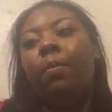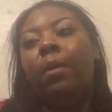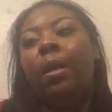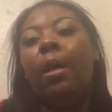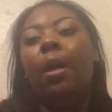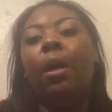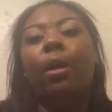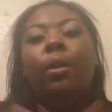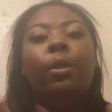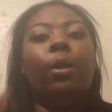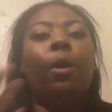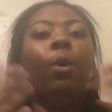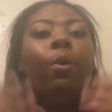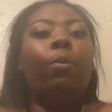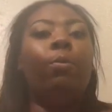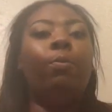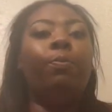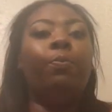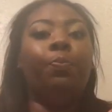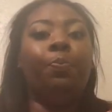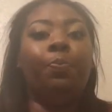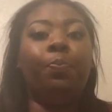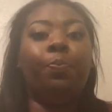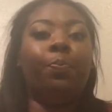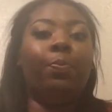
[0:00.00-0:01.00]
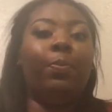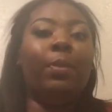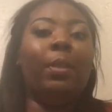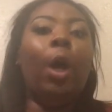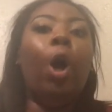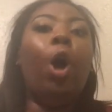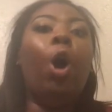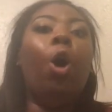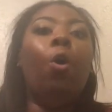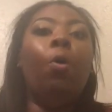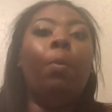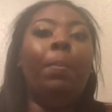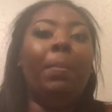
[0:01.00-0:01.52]
So the
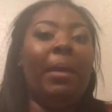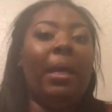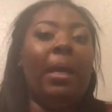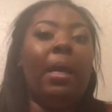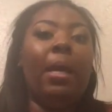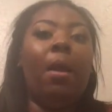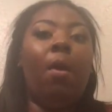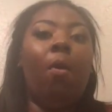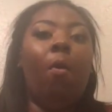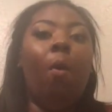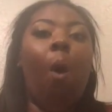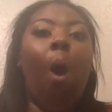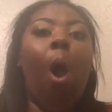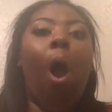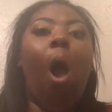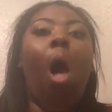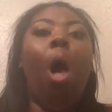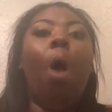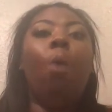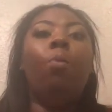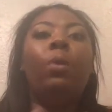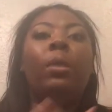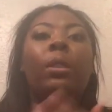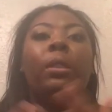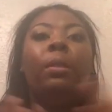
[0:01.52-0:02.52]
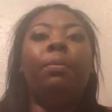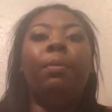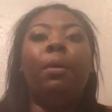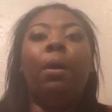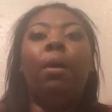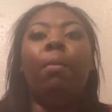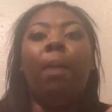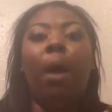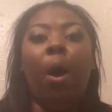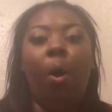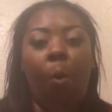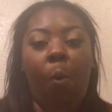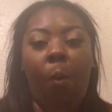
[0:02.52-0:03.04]
old me, I wanted to blow
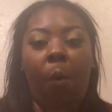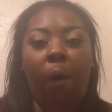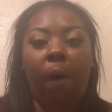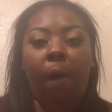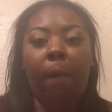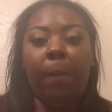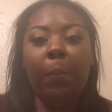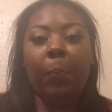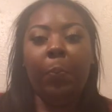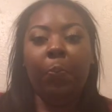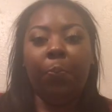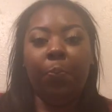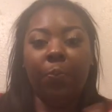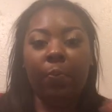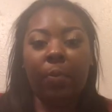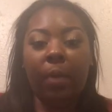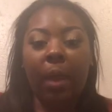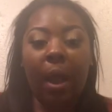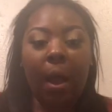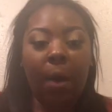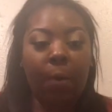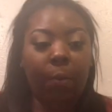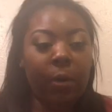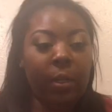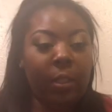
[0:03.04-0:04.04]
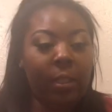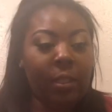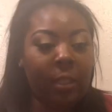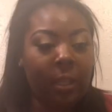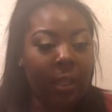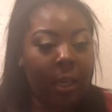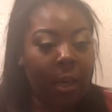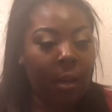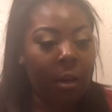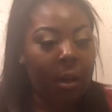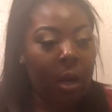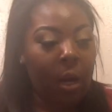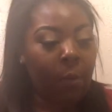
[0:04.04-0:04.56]
my horn. I wanted to
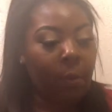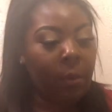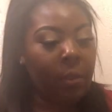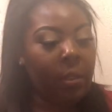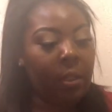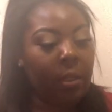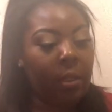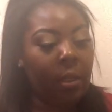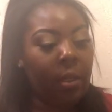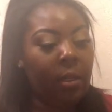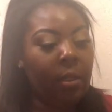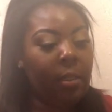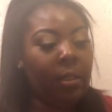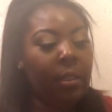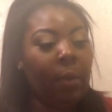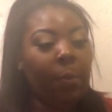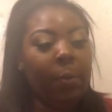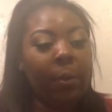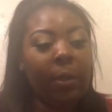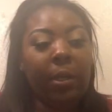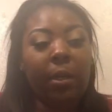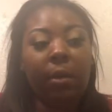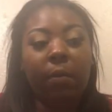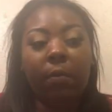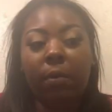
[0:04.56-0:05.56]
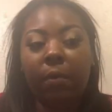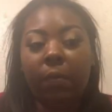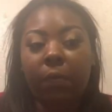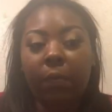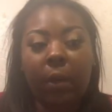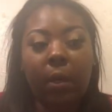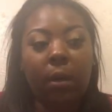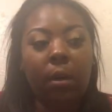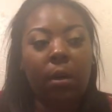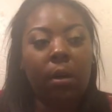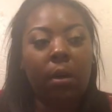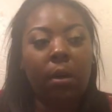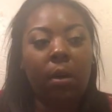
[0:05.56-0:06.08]
yell. I wanted to cuss. I wanted to give her the
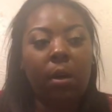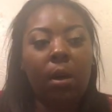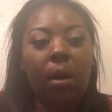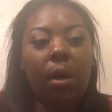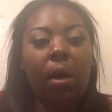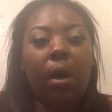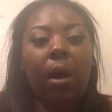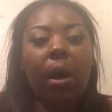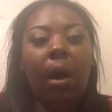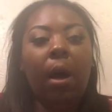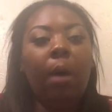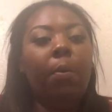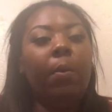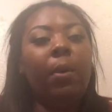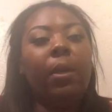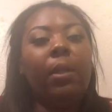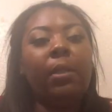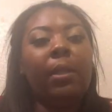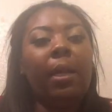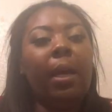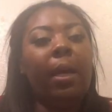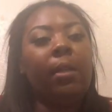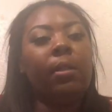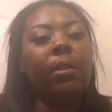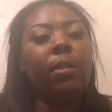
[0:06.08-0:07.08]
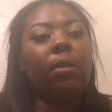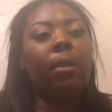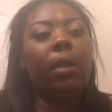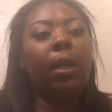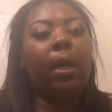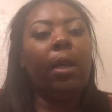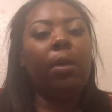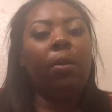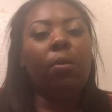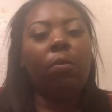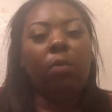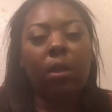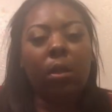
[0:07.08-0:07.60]
finger. I wanted to ask her,
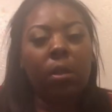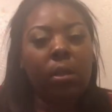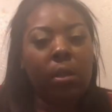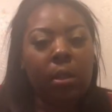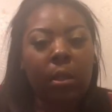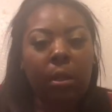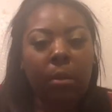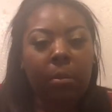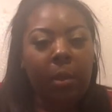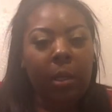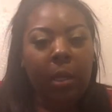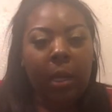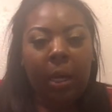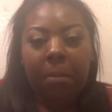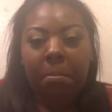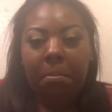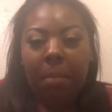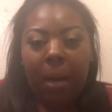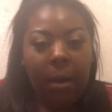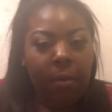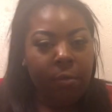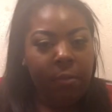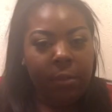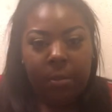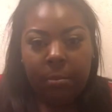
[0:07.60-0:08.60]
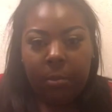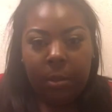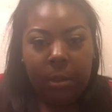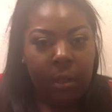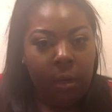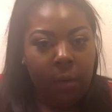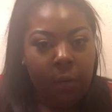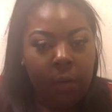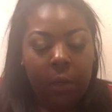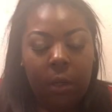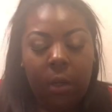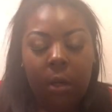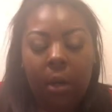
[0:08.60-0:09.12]
like, you didn't see me, like, mouth some
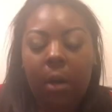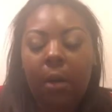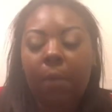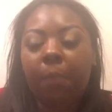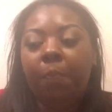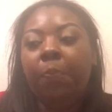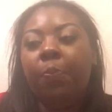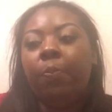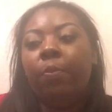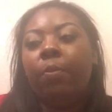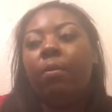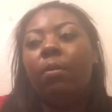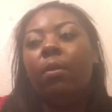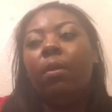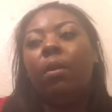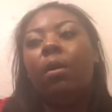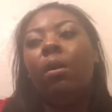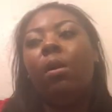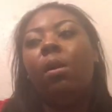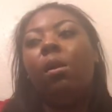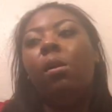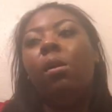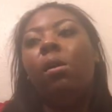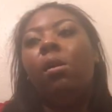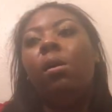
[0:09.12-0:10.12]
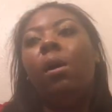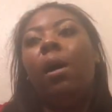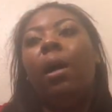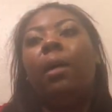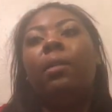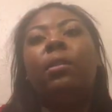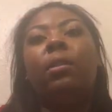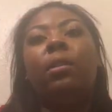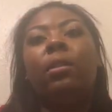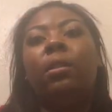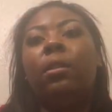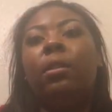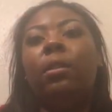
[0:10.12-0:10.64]
stuff in the car. I
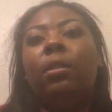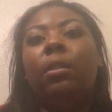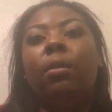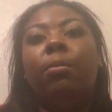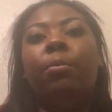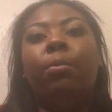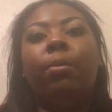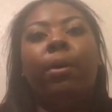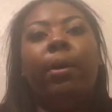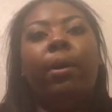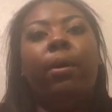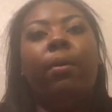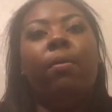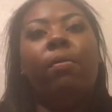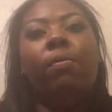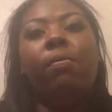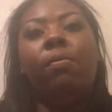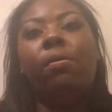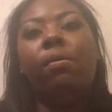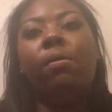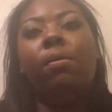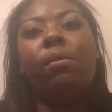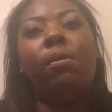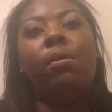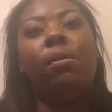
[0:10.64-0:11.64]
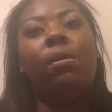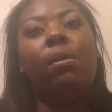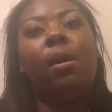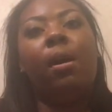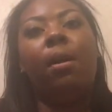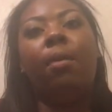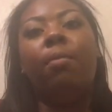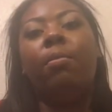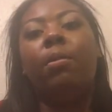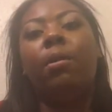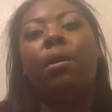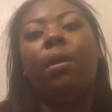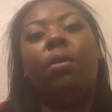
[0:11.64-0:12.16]
just took a deep breath. I
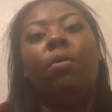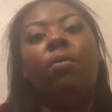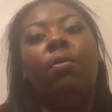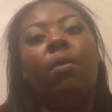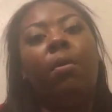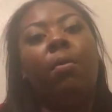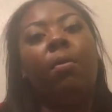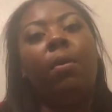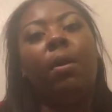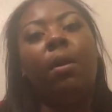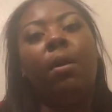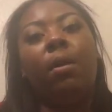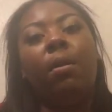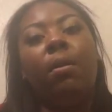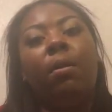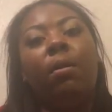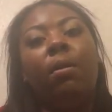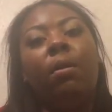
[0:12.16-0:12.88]
was like, you know what?